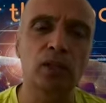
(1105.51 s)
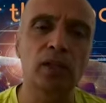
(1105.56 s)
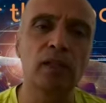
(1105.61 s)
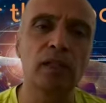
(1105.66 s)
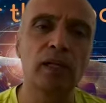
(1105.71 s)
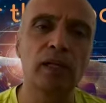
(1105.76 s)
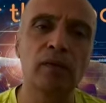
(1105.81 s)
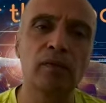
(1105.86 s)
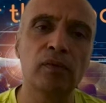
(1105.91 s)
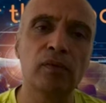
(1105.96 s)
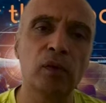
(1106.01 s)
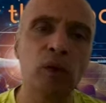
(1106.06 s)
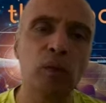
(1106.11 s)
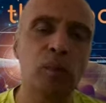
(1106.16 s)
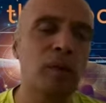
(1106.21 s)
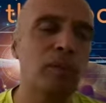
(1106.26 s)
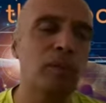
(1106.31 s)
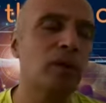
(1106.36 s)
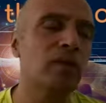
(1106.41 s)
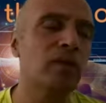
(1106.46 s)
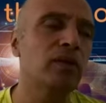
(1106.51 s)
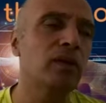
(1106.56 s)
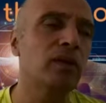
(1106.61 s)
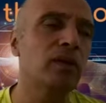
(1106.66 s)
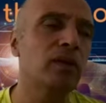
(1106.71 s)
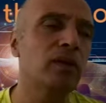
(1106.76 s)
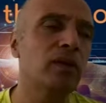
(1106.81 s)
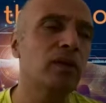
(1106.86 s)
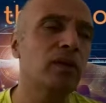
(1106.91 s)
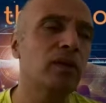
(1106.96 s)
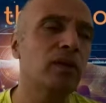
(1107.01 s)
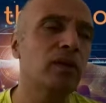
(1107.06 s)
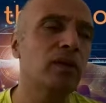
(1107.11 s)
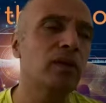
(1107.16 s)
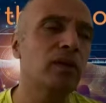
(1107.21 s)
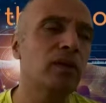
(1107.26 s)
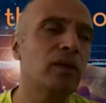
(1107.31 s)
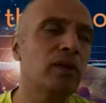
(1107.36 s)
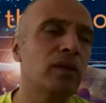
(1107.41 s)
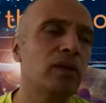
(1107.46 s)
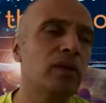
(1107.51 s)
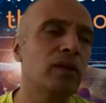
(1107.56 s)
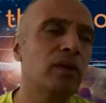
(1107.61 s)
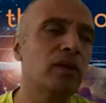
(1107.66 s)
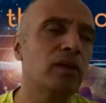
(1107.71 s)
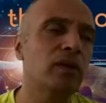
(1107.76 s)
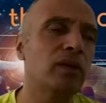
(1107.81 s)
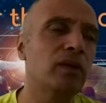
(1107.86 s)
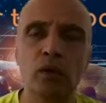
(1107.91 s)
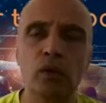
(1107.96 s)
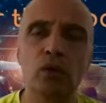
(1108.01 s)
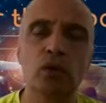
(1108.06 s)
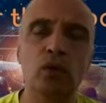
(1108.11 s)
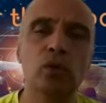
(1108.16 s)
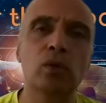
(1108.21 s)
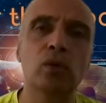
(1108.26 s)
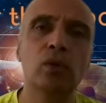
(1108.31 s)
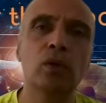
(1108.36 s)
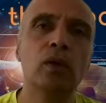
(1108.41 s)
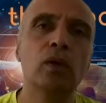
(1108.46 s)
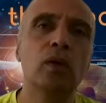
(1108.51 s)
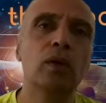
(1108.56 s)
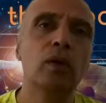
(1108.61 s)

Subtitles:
Earlier, if you remember, we used to